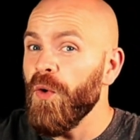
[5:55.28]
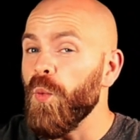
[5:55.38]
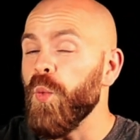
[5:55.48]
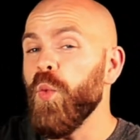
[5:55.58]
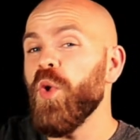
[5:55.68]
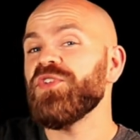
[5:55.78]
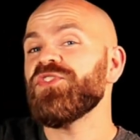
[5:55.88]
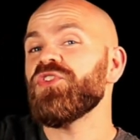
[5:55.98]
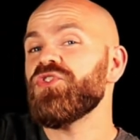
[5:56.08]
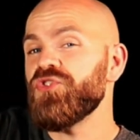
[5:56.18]

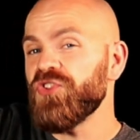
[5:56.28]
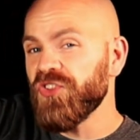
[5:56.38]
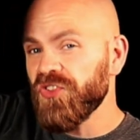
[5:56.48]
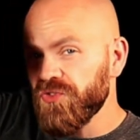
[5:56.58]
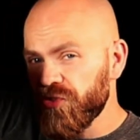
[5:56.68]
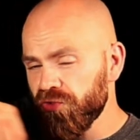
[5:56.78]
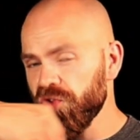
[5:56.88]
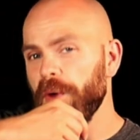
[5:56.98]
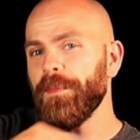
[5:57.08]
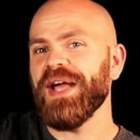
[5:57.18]
wants to
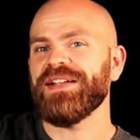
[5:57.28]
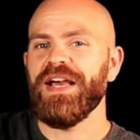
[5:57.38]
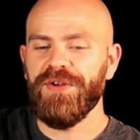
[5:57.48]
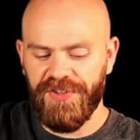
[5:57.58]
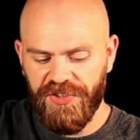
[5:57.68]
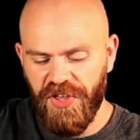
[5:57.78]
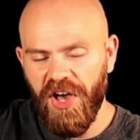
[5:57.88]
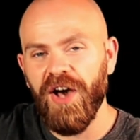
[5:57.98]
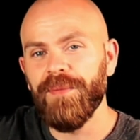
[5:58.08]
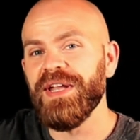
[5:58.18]
drop back down into the
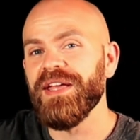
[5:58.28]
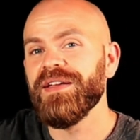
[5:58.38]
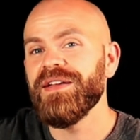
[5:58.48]
harmony.